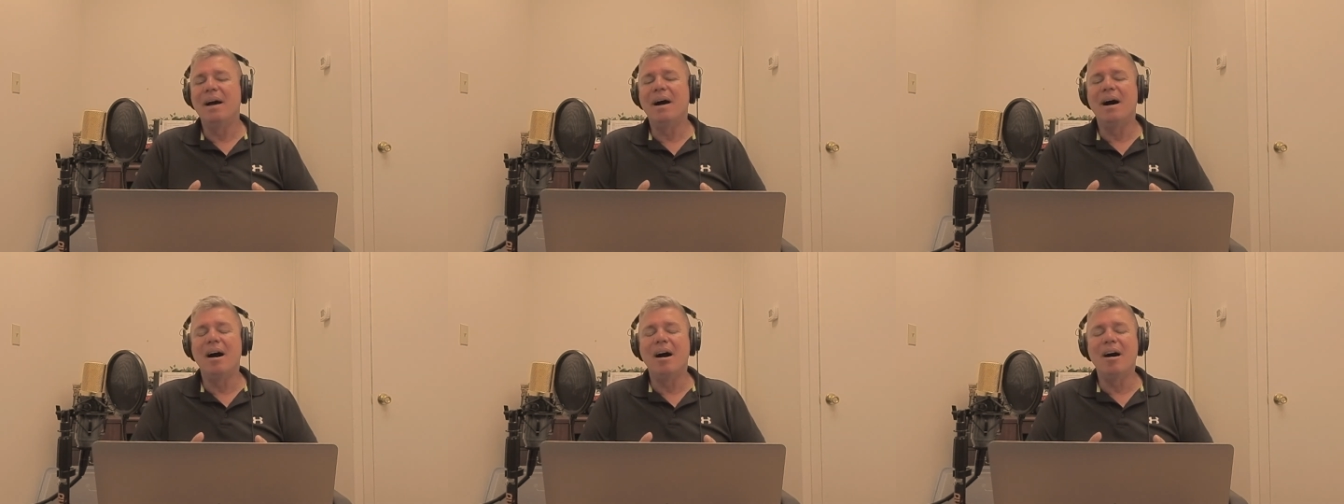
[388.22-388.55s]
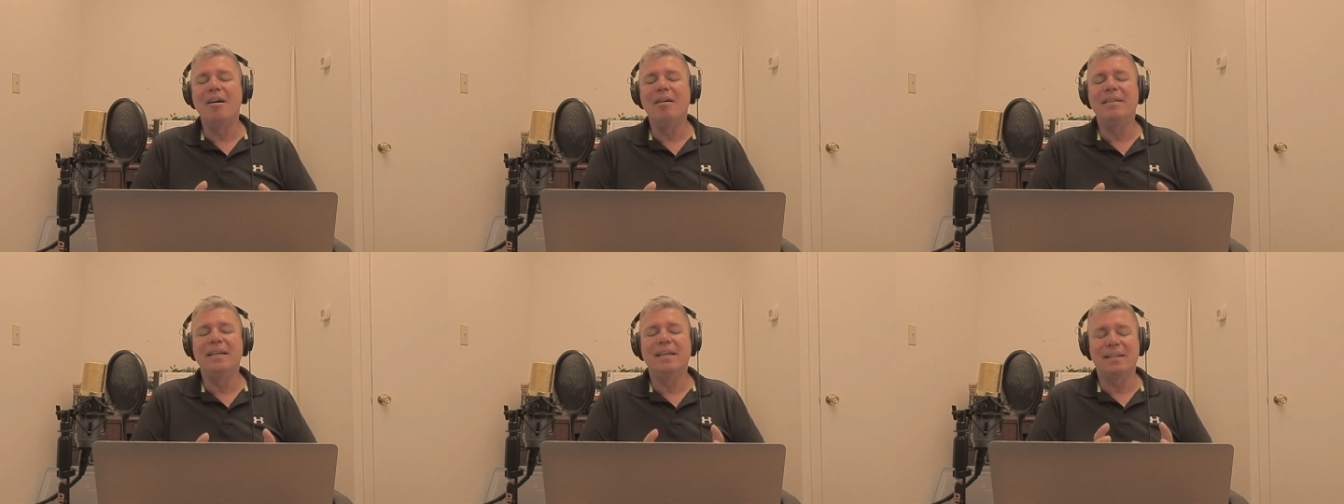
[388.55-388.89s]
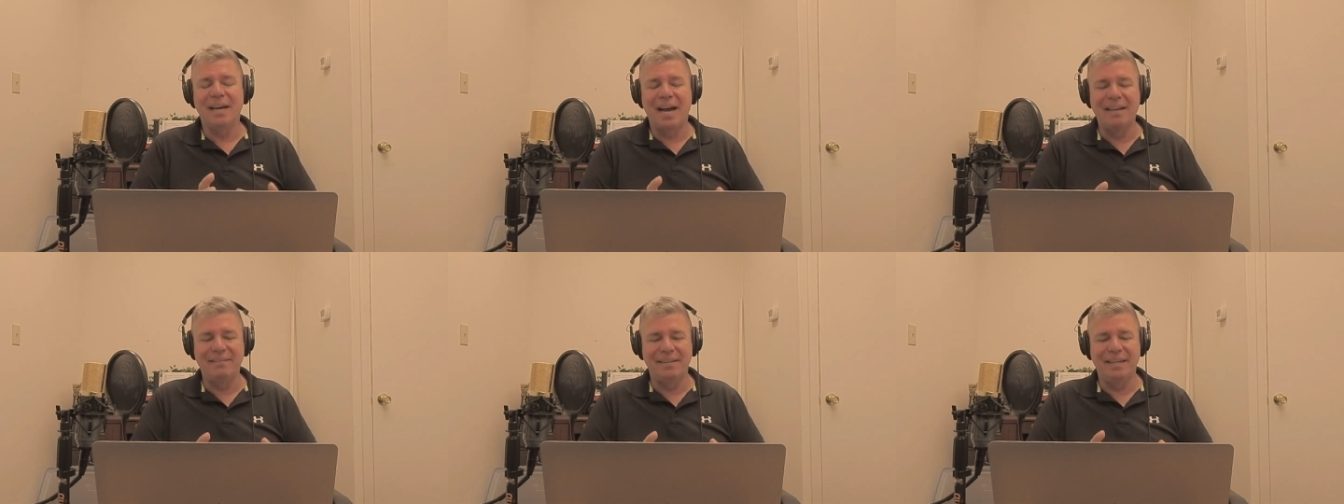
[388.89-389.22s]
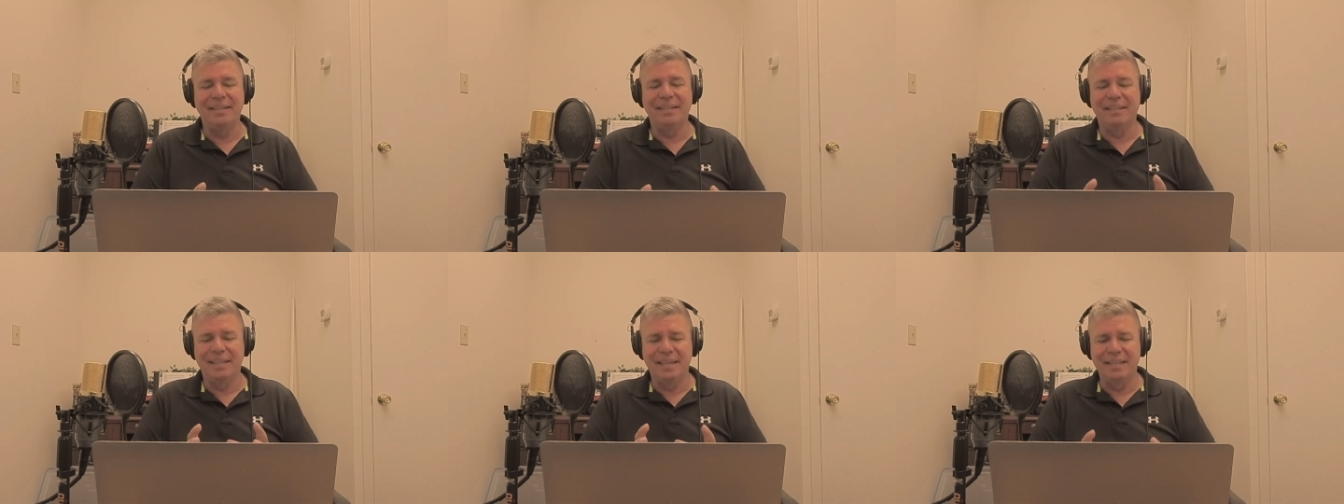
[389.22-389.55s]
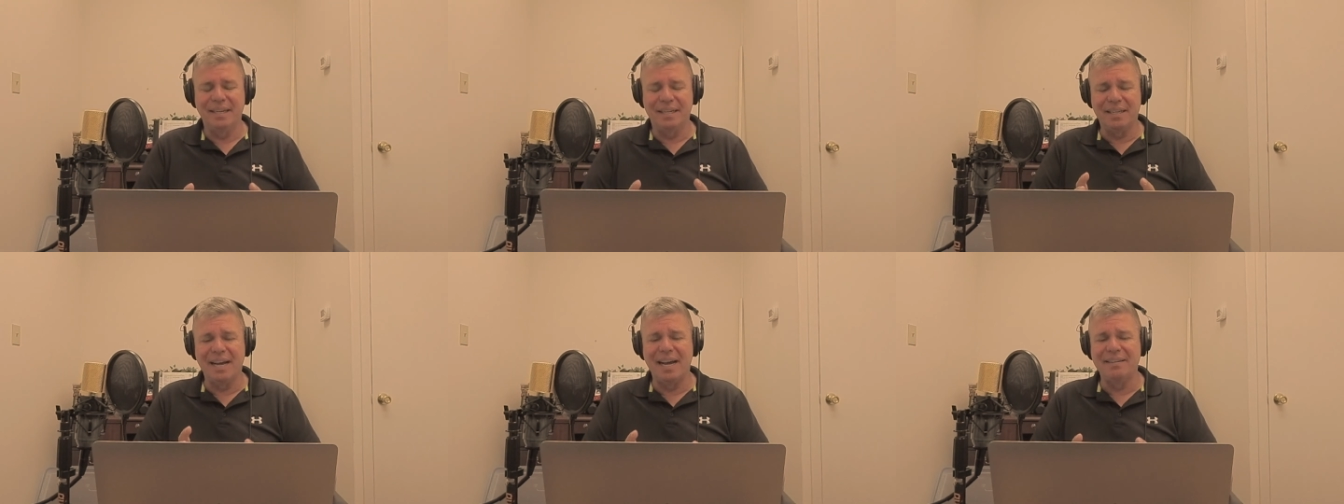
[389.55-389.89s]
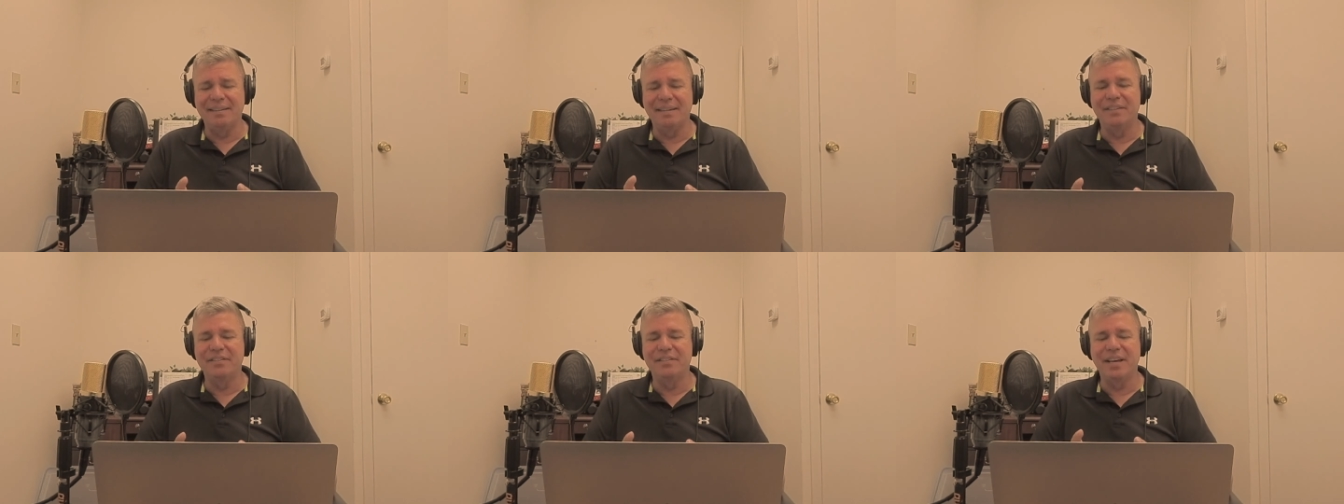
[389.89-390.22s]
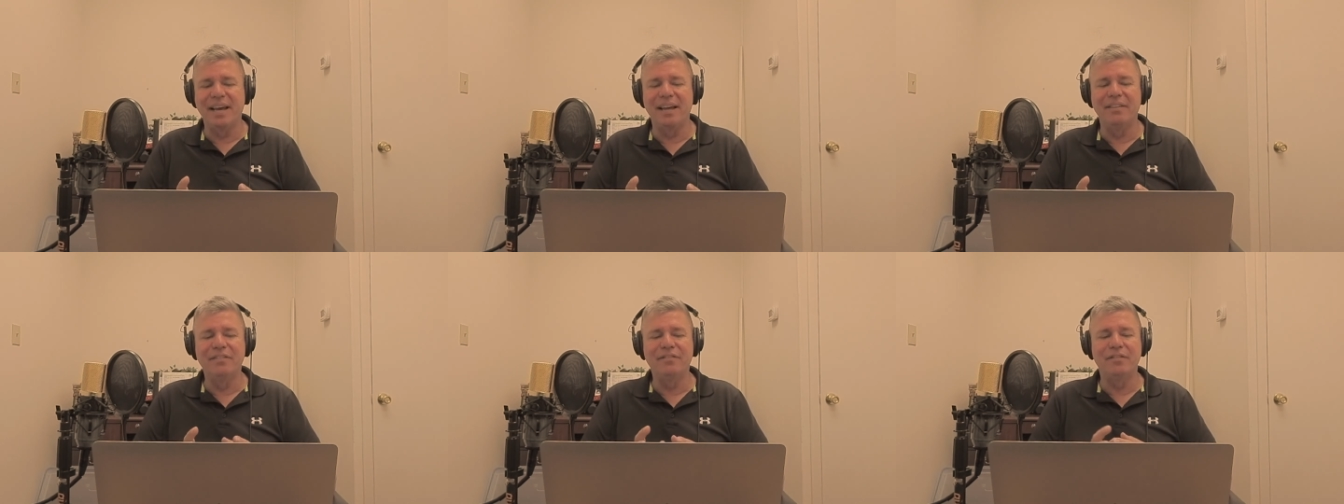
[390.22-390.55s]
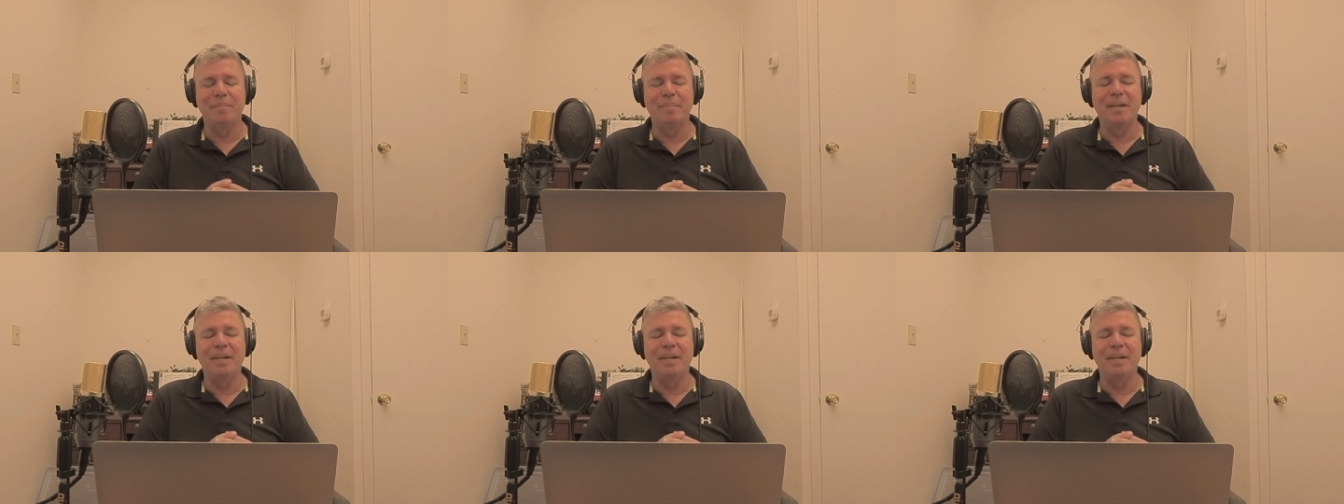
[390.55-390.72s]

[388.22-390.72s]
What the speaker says: in the classic sense.